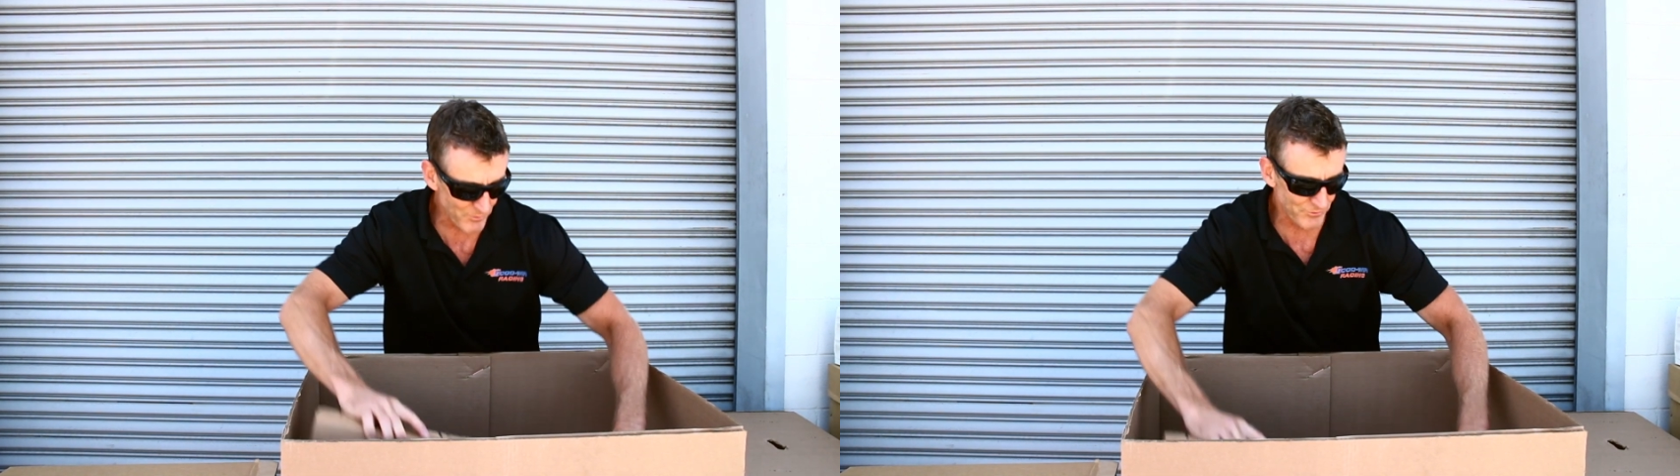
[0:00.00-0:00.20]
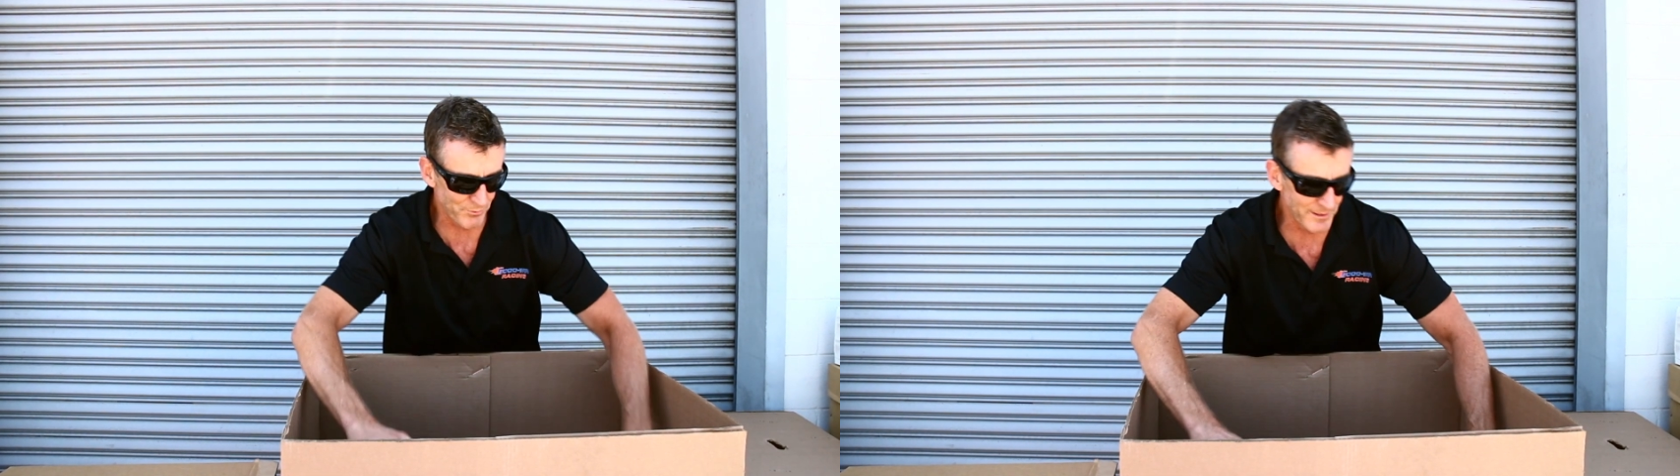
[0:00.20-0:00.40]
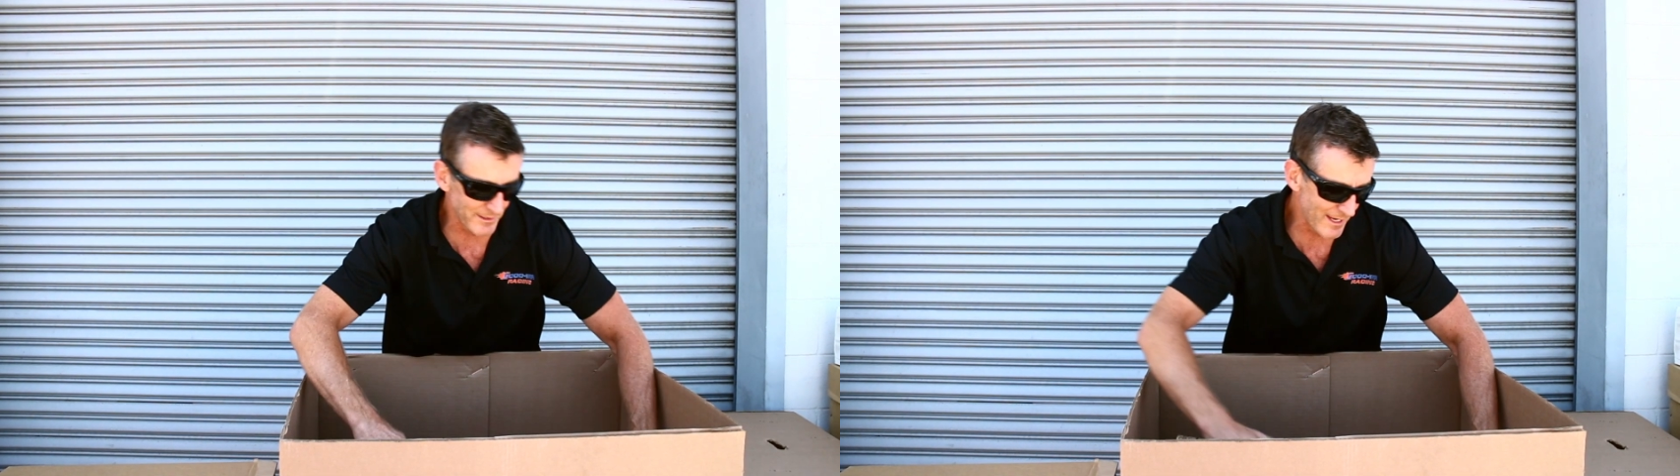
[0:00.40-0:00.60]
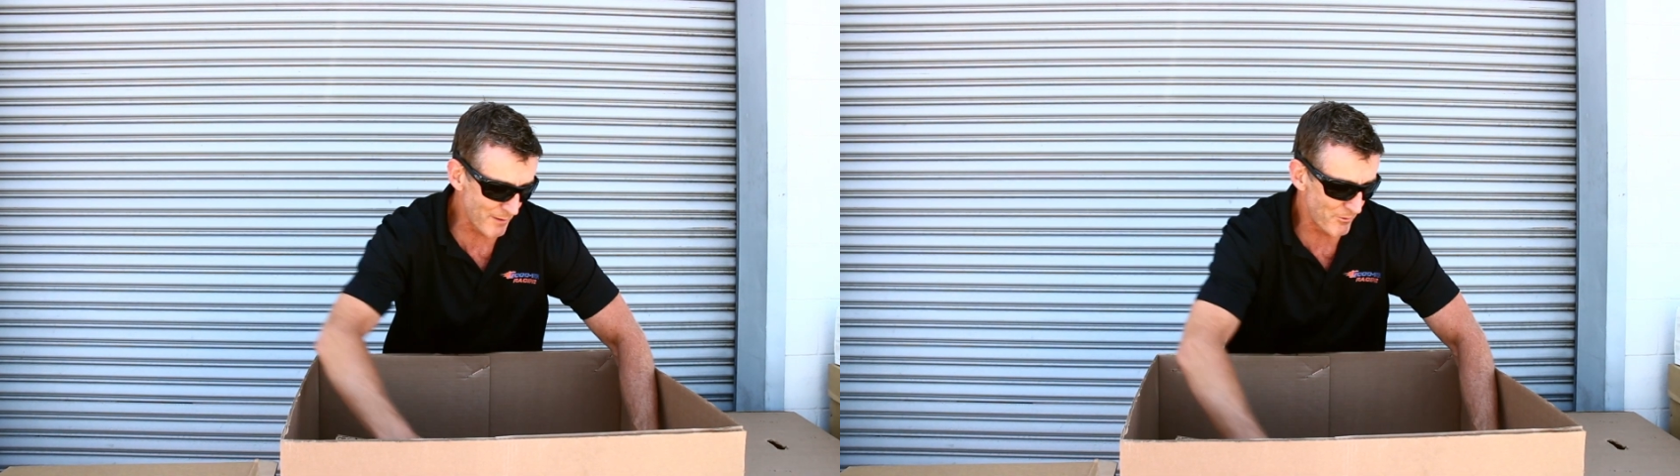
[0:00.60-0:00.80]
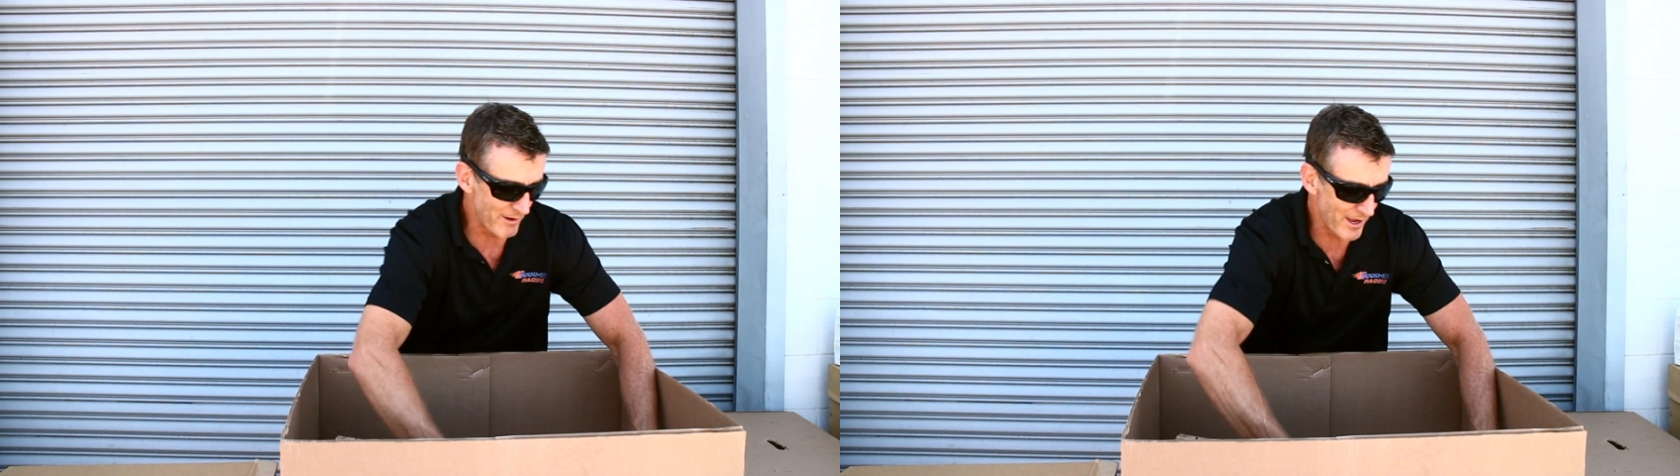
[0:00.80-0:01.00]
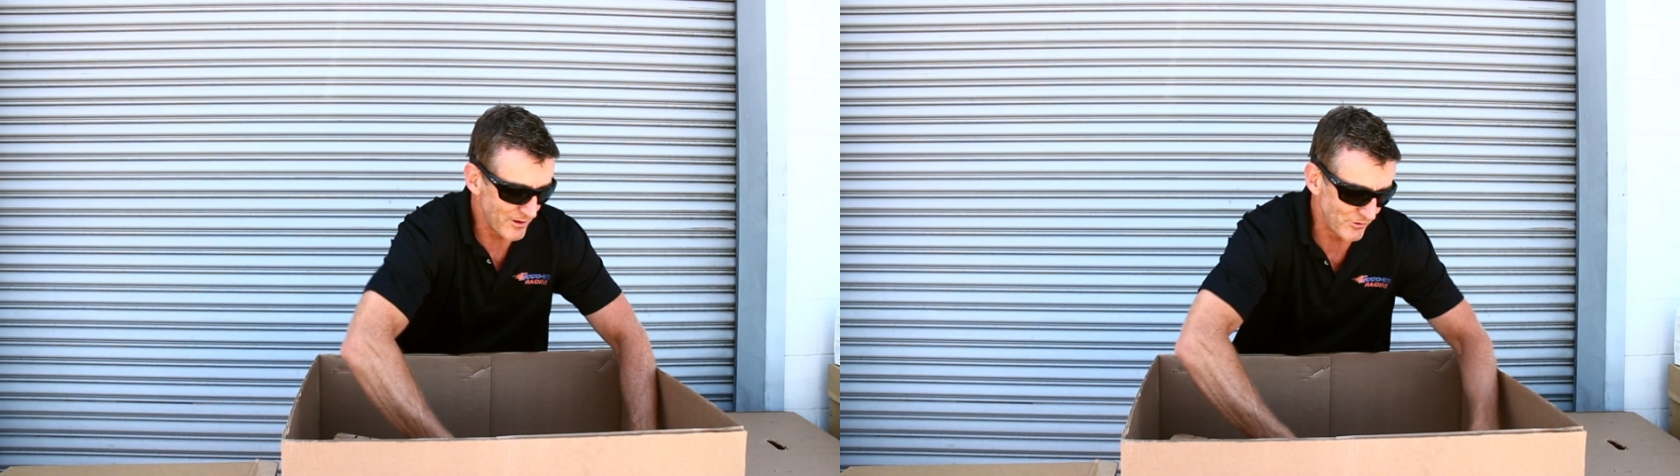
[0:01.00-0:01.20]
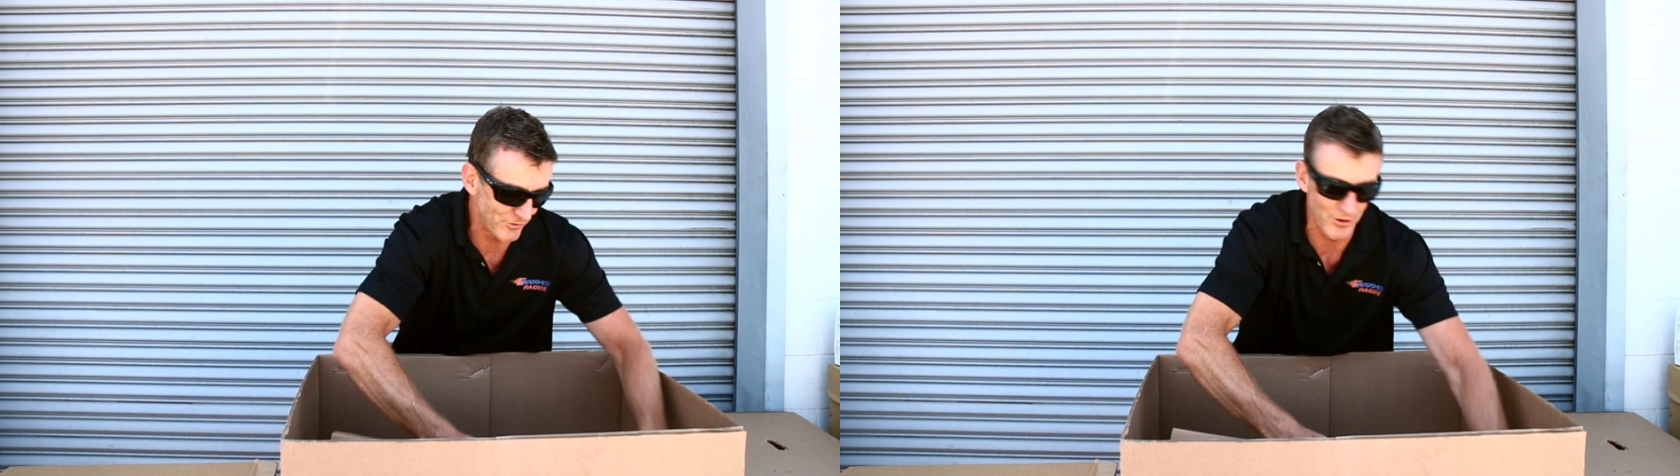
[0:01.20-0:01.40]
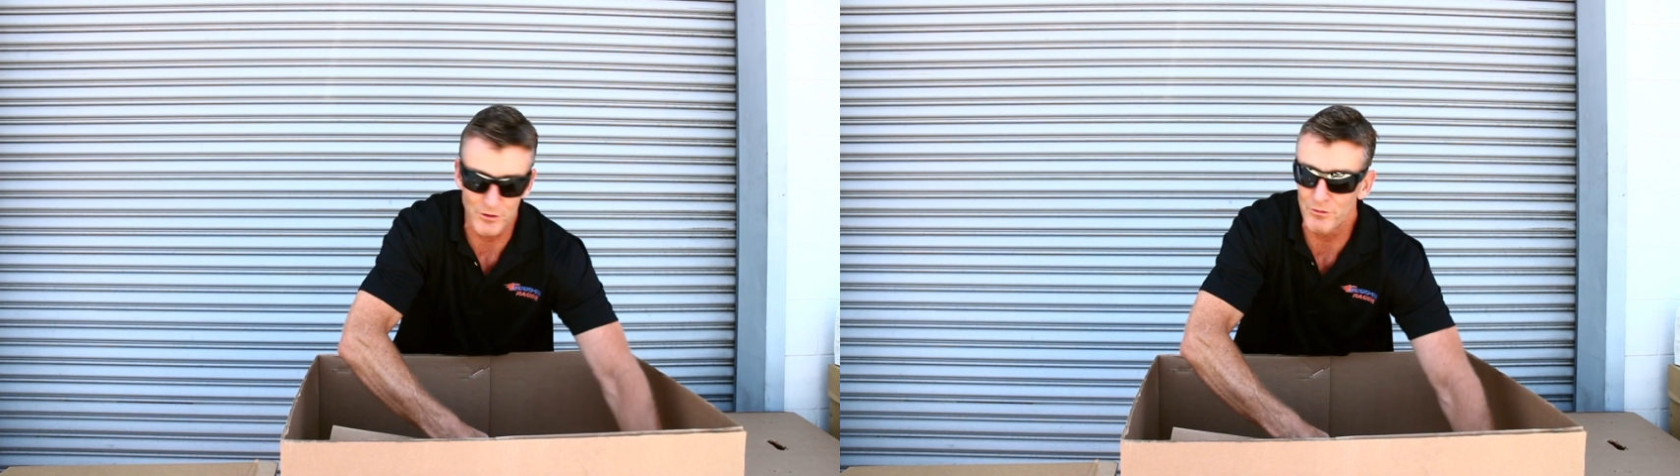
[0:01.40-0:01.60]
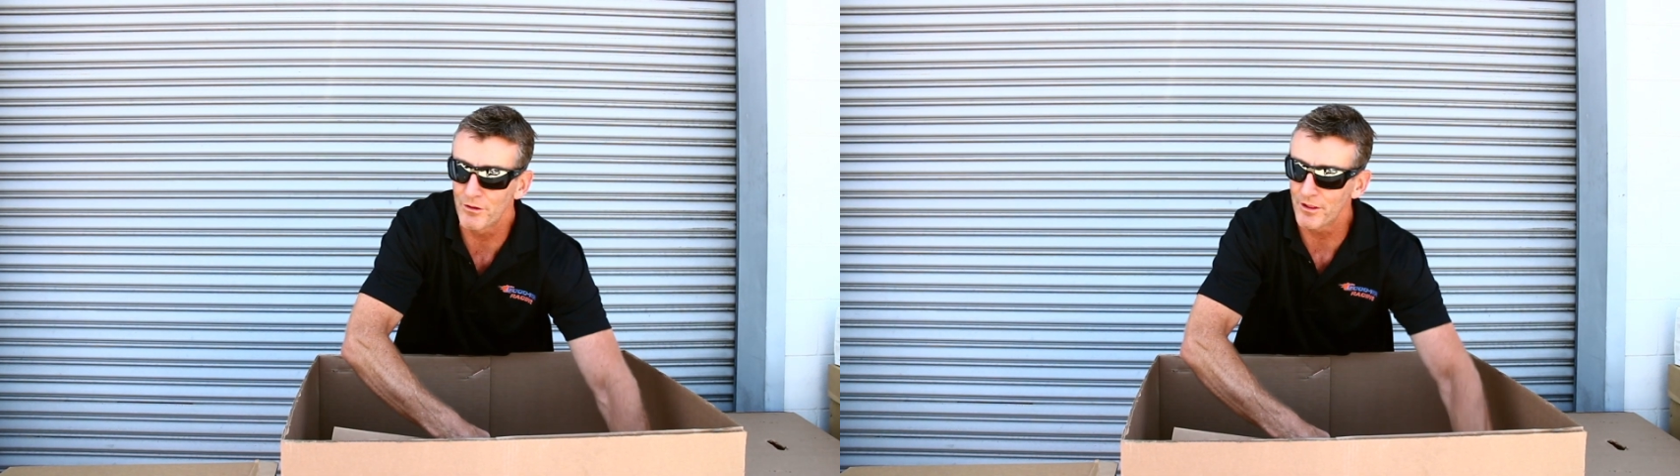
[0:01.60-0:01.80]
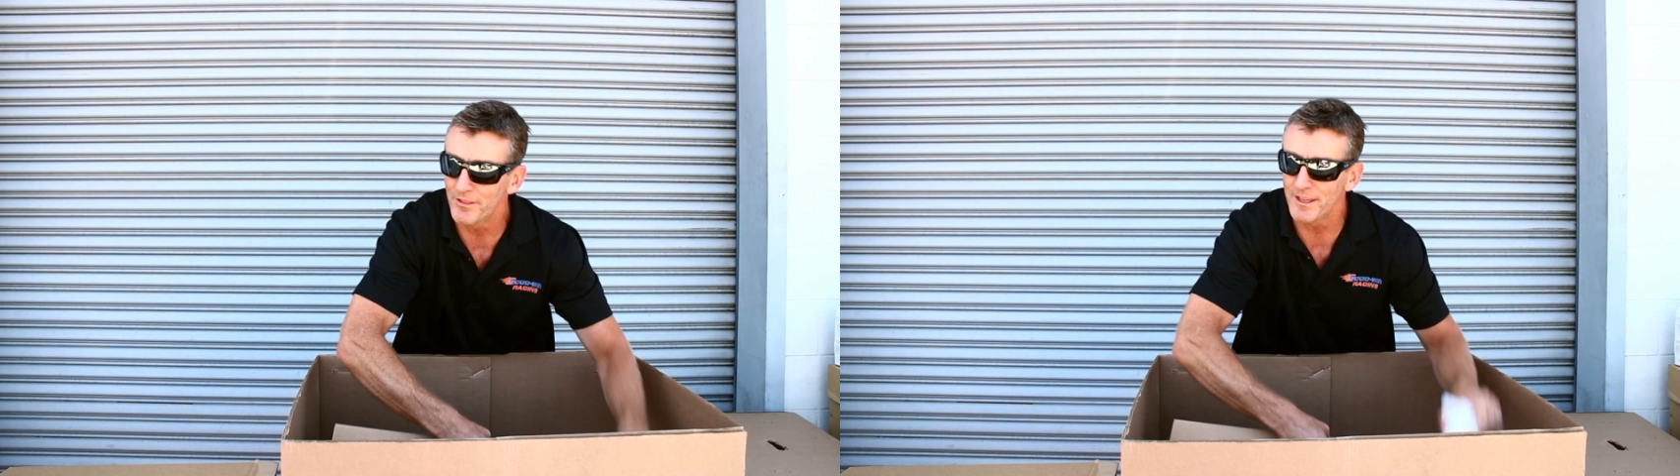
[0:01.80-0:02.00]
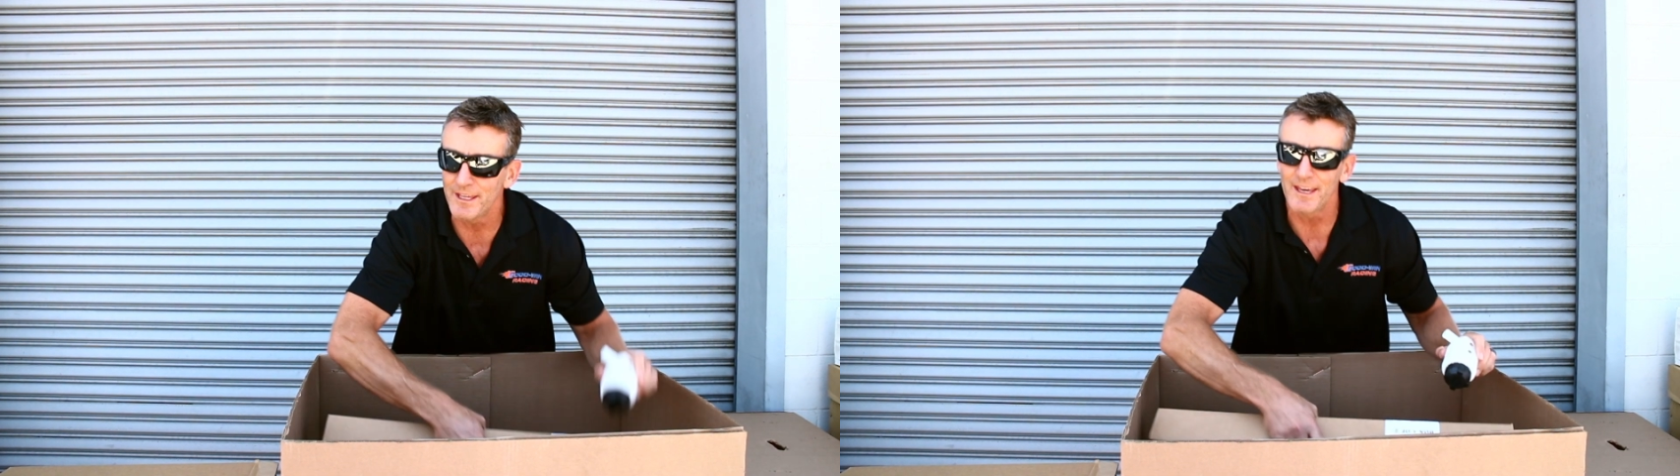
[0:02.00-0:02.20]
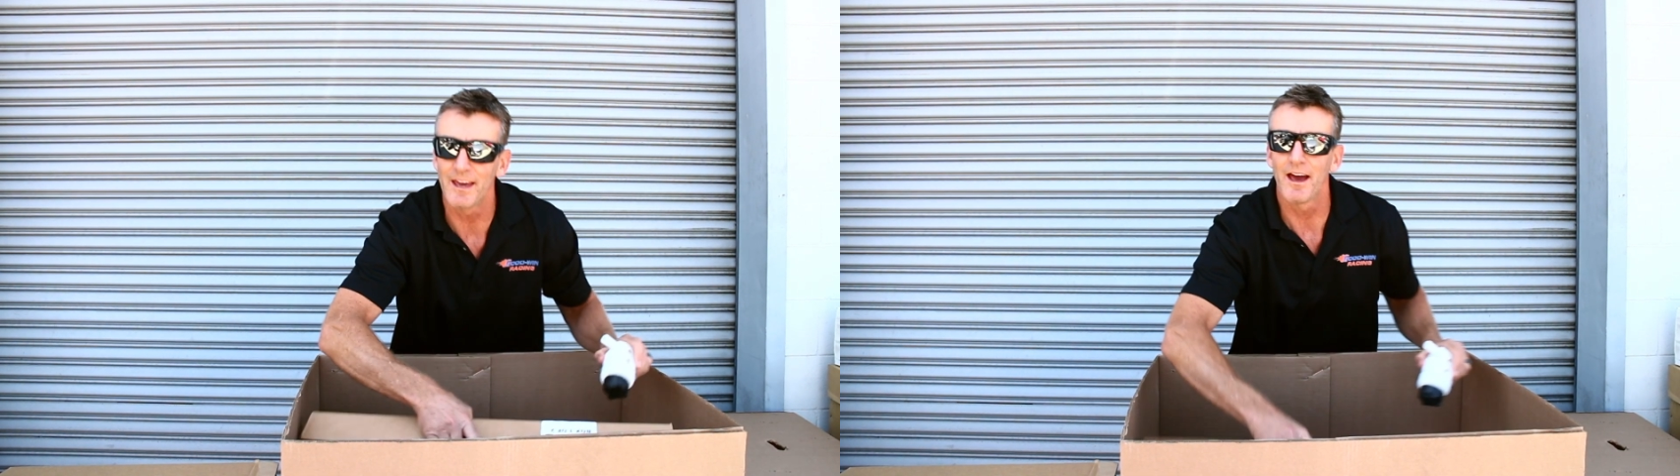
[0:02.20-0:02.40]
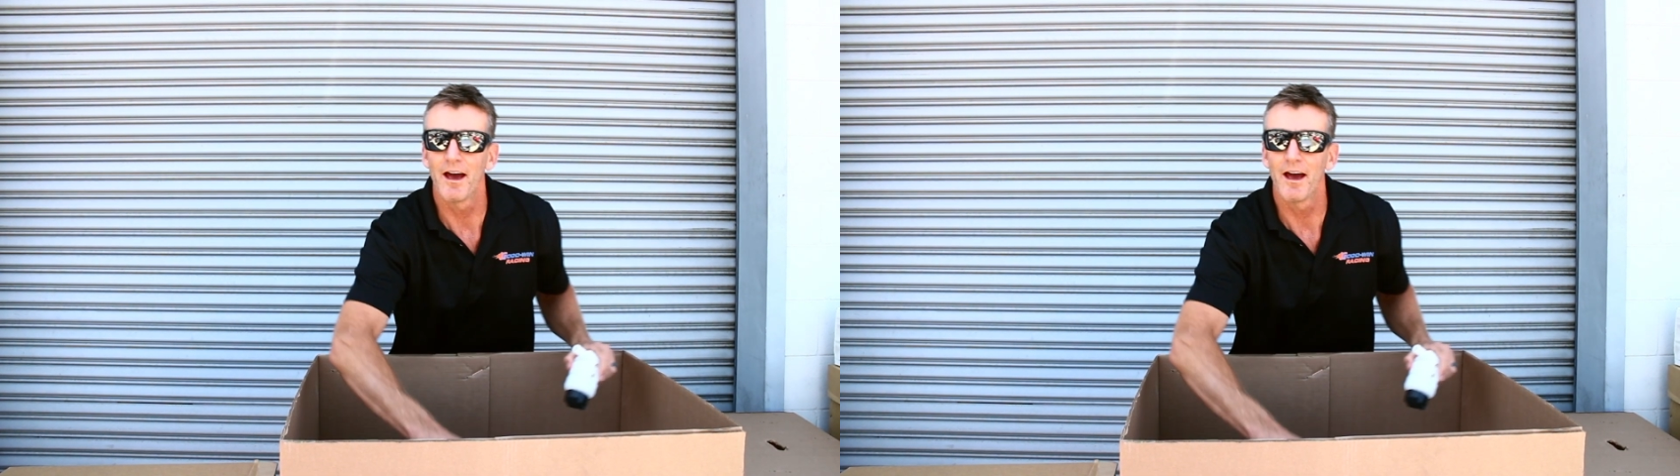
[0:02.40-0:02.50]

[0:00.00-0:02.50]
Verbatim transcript: we'll swing the camera around and show you the